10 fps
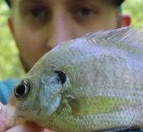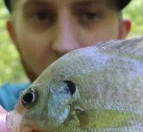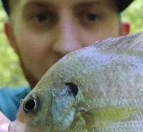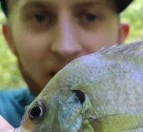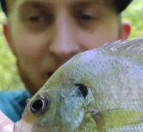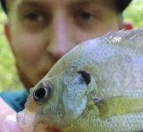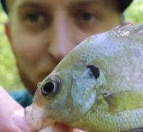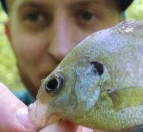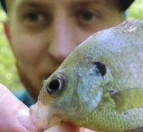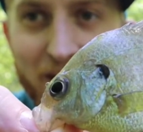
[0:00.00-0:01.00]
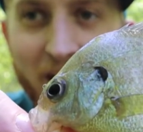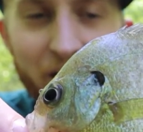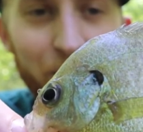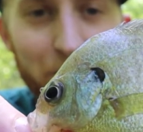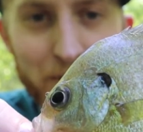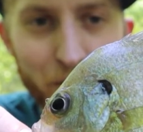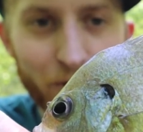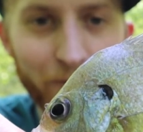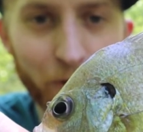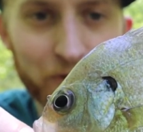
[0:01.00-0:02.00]
Again, just another
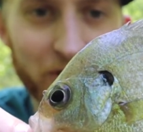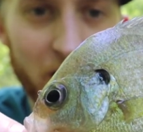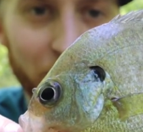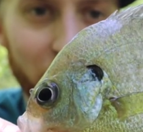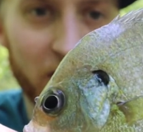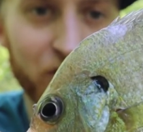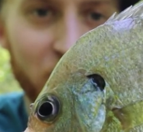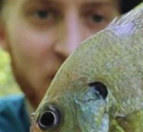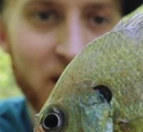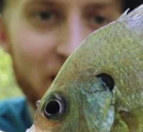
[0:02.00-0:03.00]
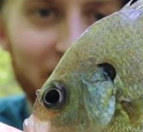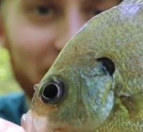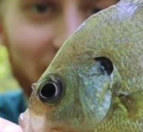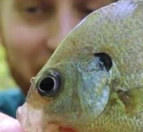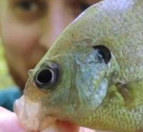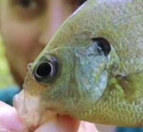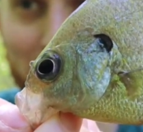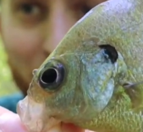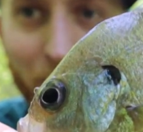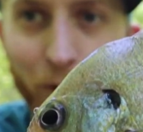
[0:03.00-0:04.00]
beautiful sunfish. Got that
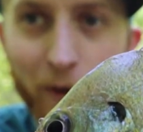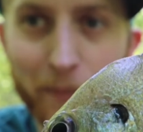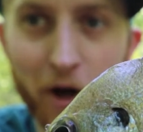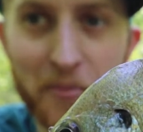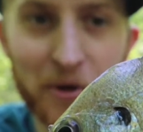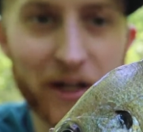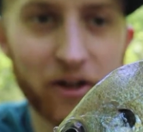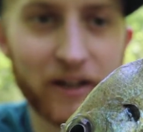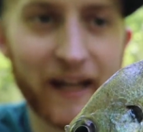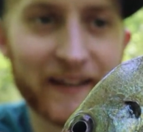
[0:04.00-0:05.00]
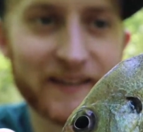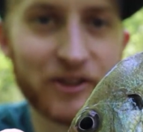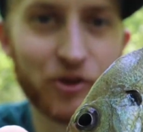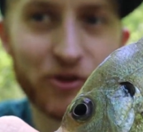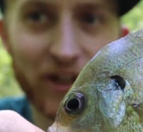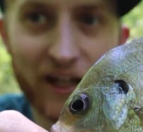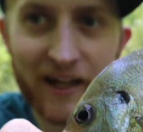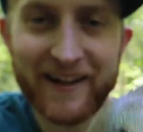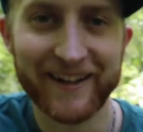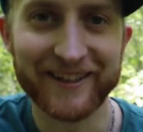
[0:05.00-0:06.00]
blue and purple iridescence you see.
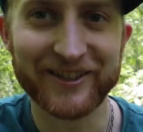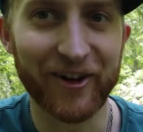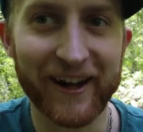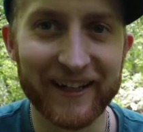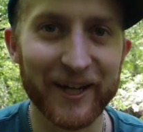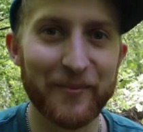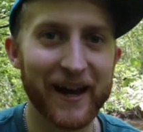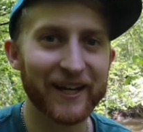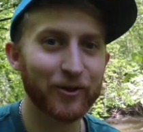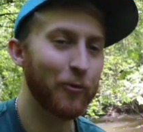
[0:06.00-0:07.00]
Let's go ahead and get him back in the